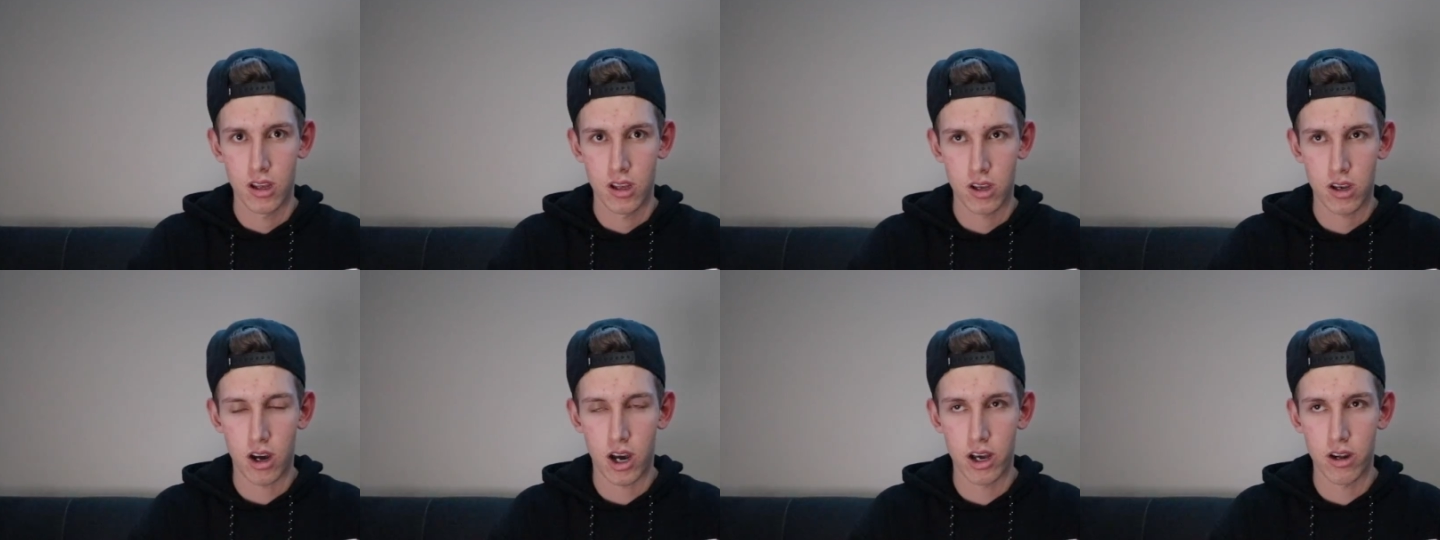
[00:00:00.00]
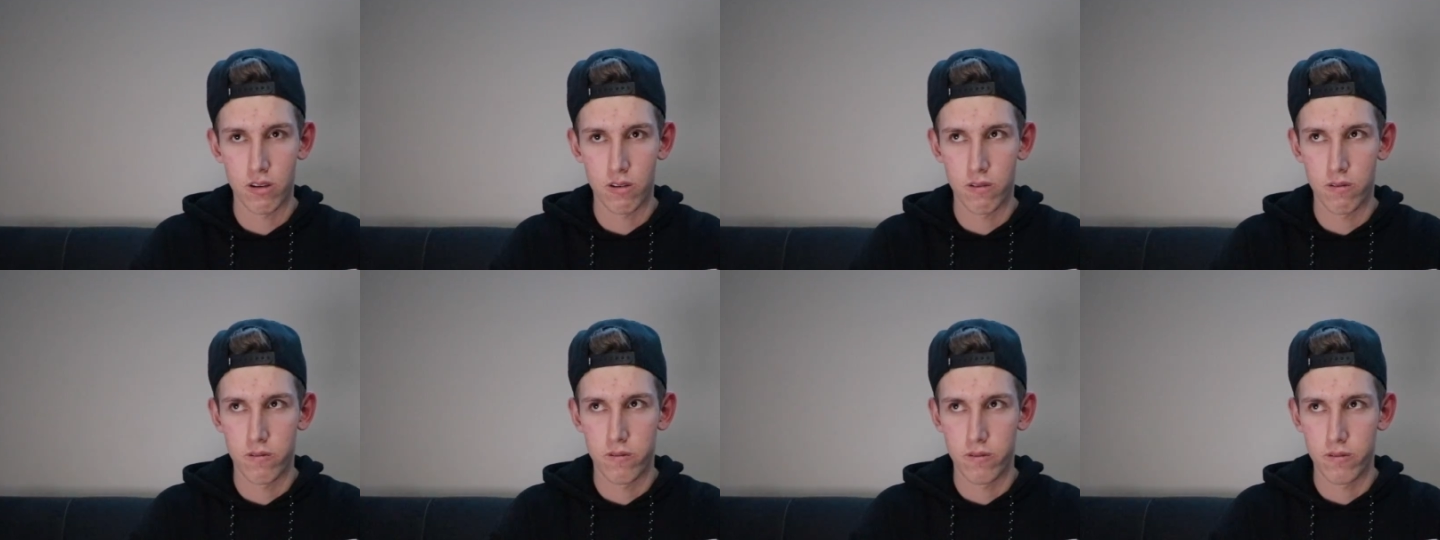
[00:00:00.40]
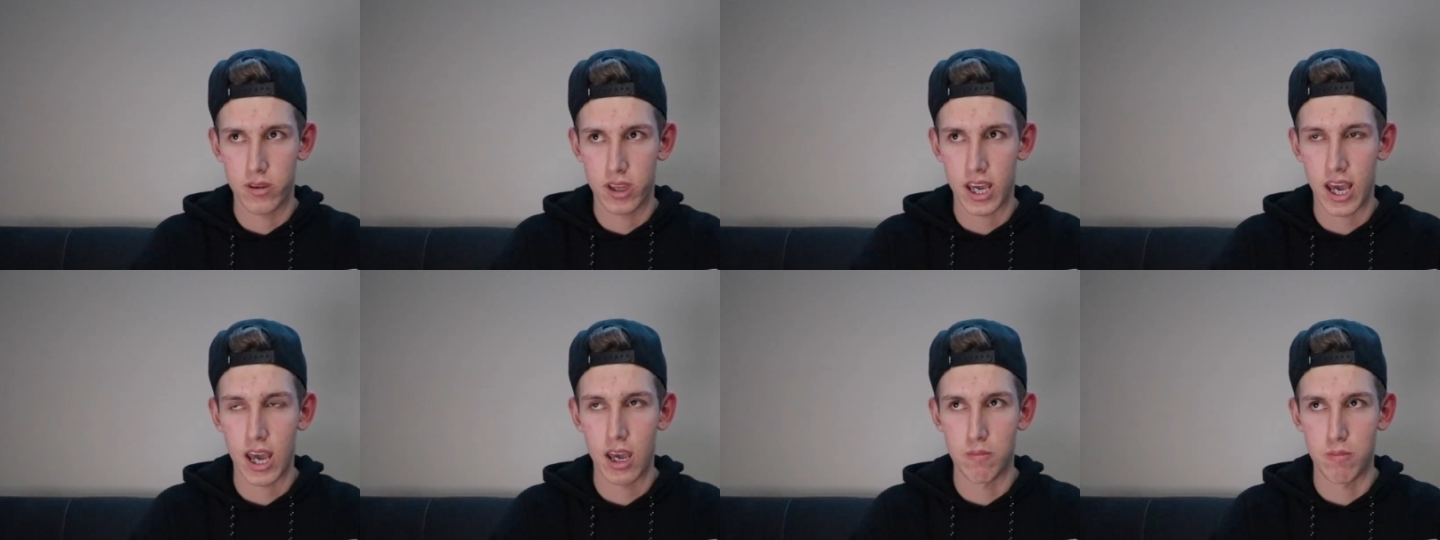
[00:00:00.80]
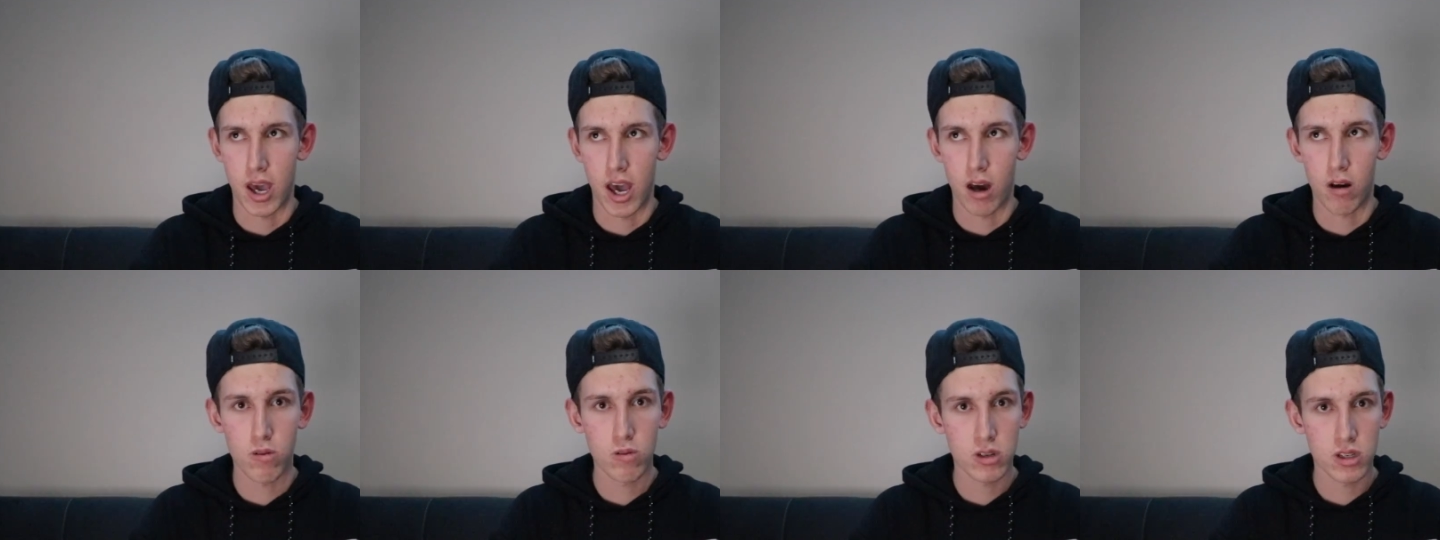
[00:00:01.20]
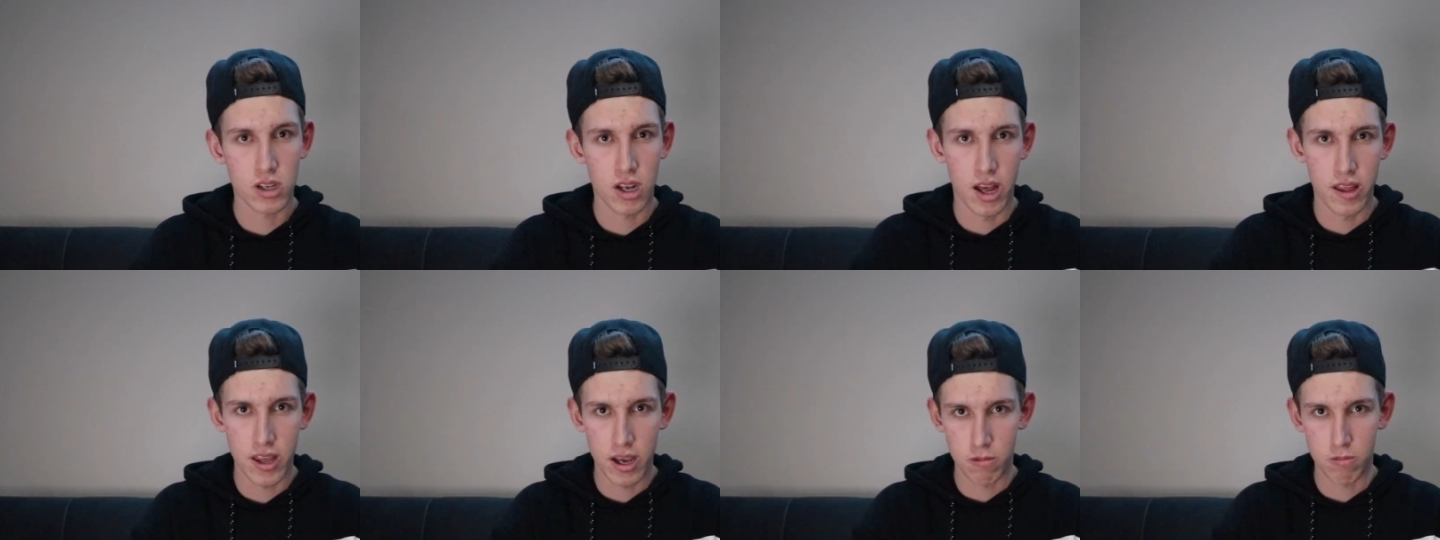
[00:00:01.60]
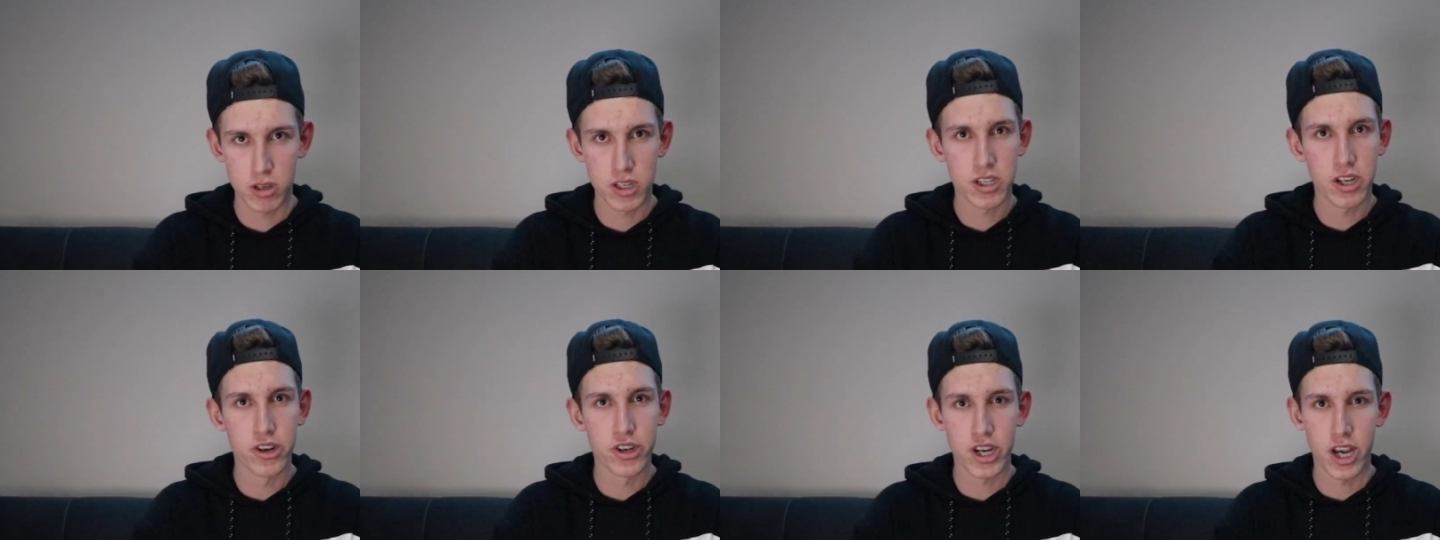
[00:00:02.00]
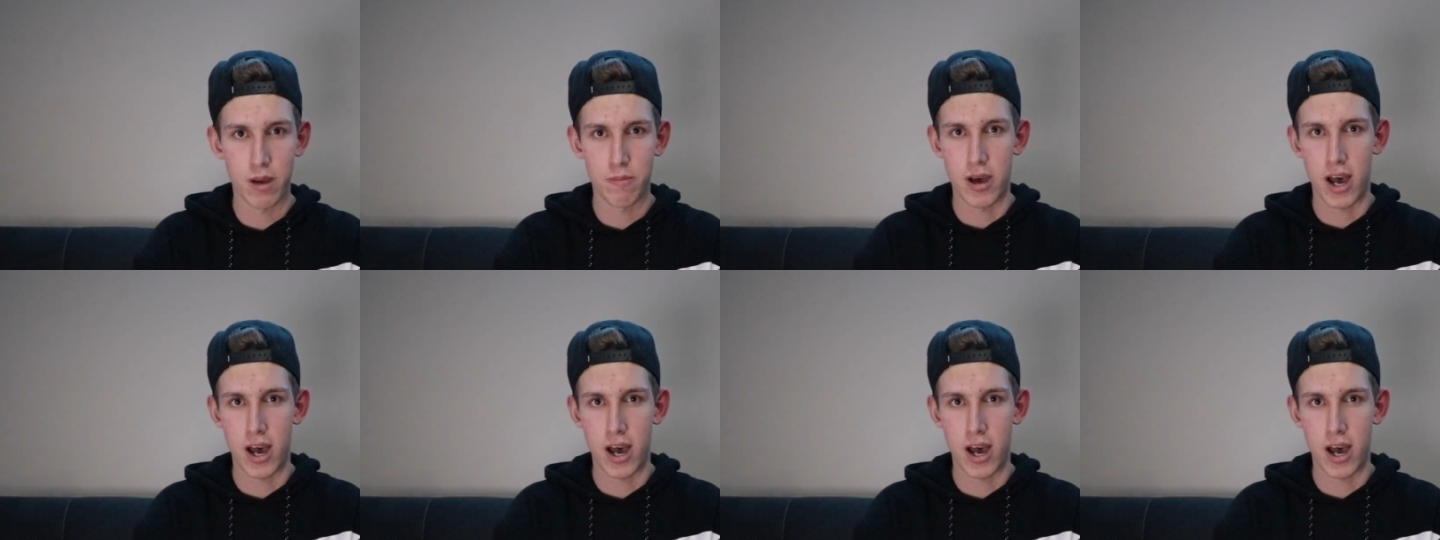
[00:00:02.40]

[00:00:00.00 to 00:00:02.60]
kind of came out. Like that Winter Jam